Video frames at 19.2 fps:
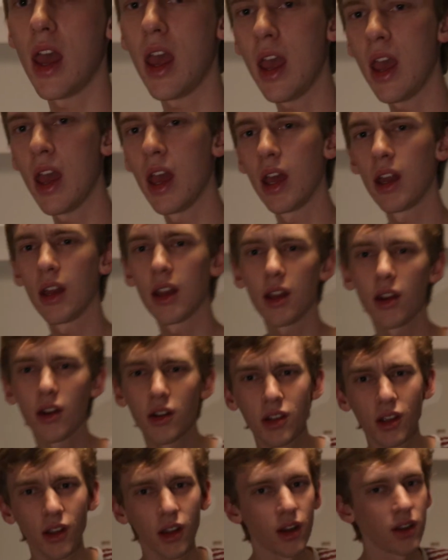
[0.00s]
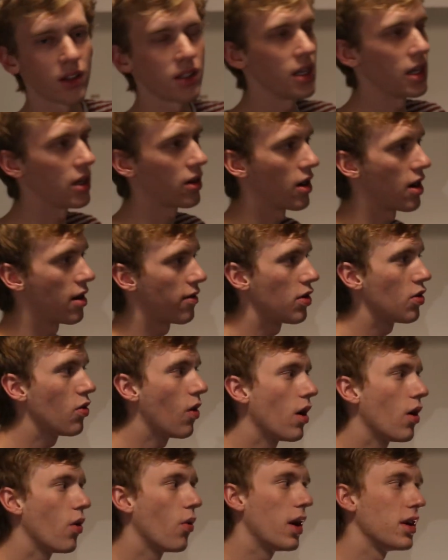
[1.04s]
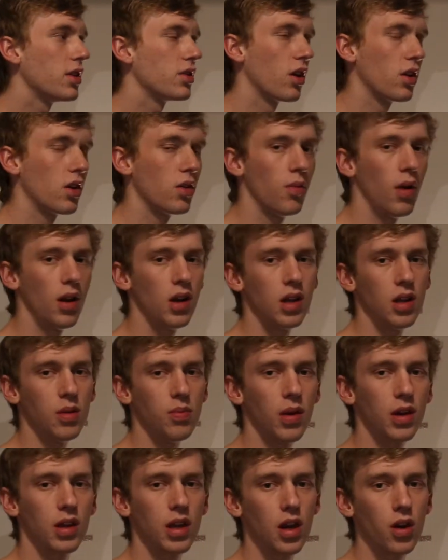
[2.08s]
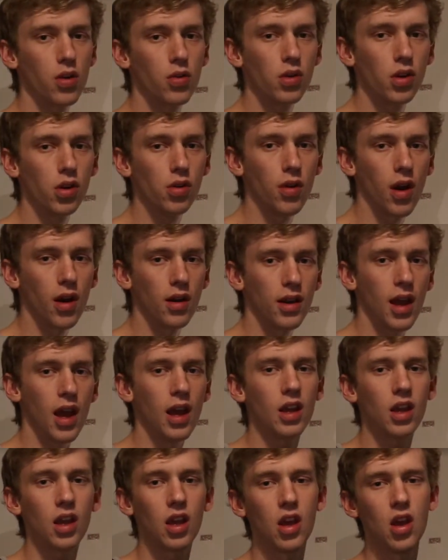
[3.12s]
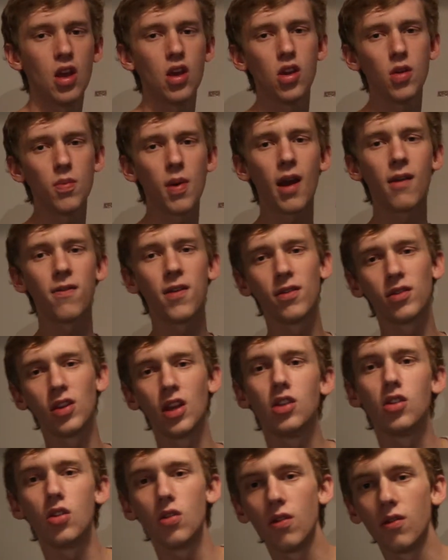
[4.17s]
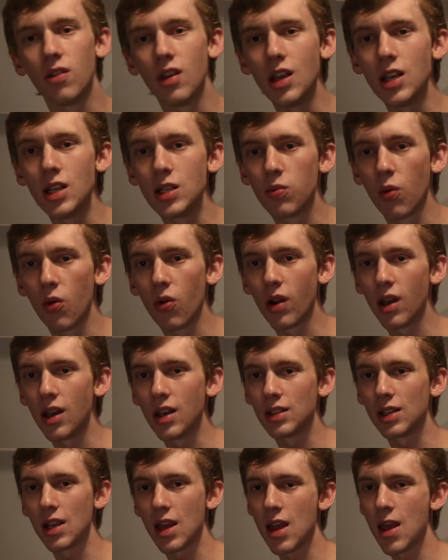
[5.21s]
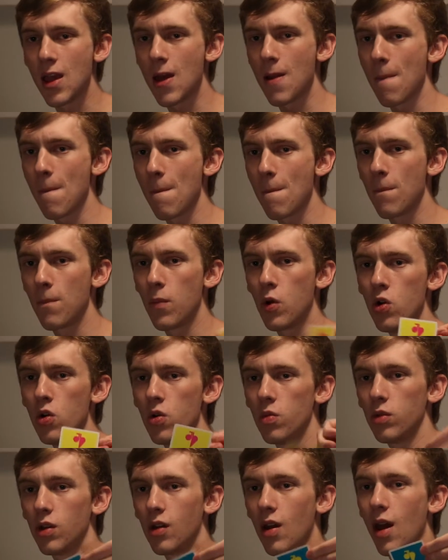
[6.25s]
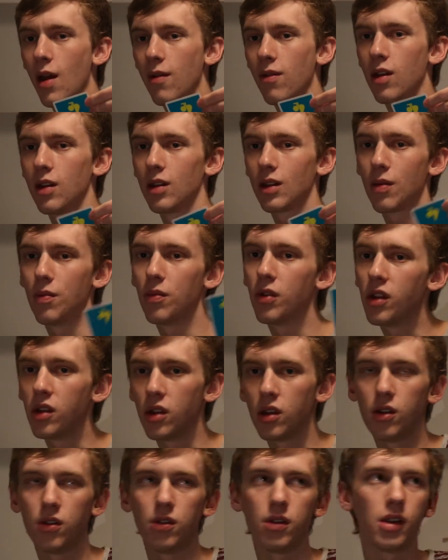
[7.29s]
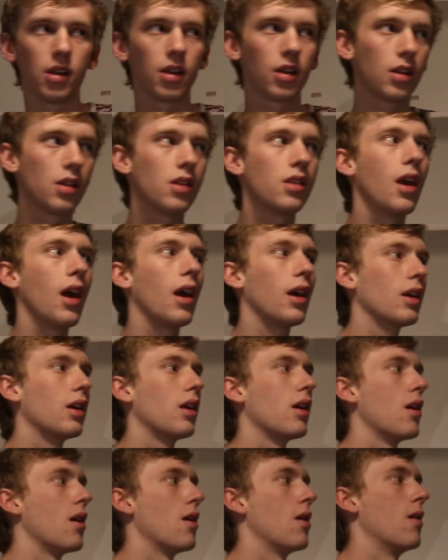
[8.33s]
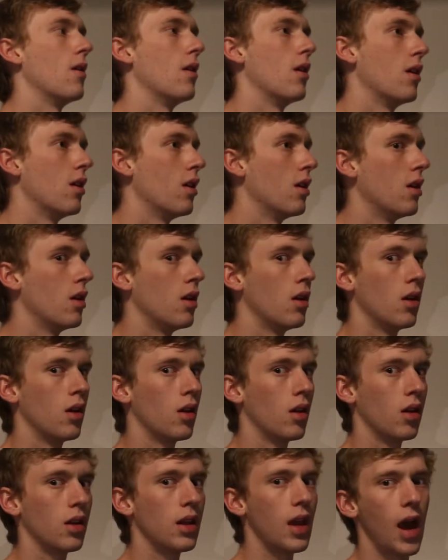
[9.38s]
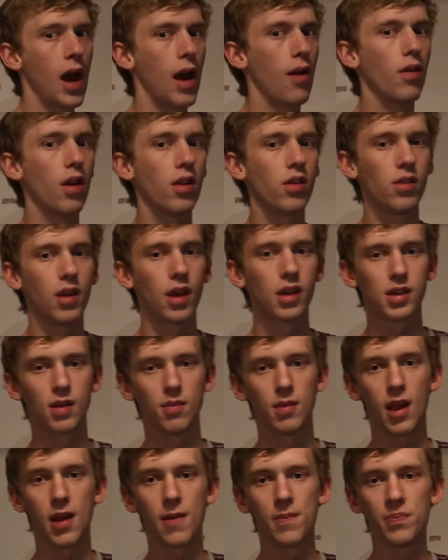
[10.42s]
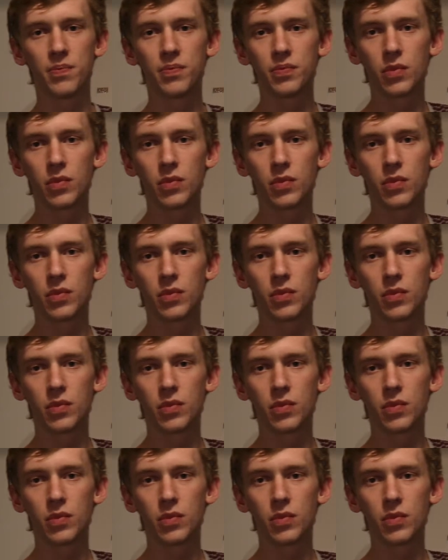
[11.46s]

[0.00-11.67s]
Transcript: And here's a little secret. If you want to waste all your money but get a really rare deck, you buy 52 of these boys and boom, you have a completely unique deck. Yeah, I want to do that someday.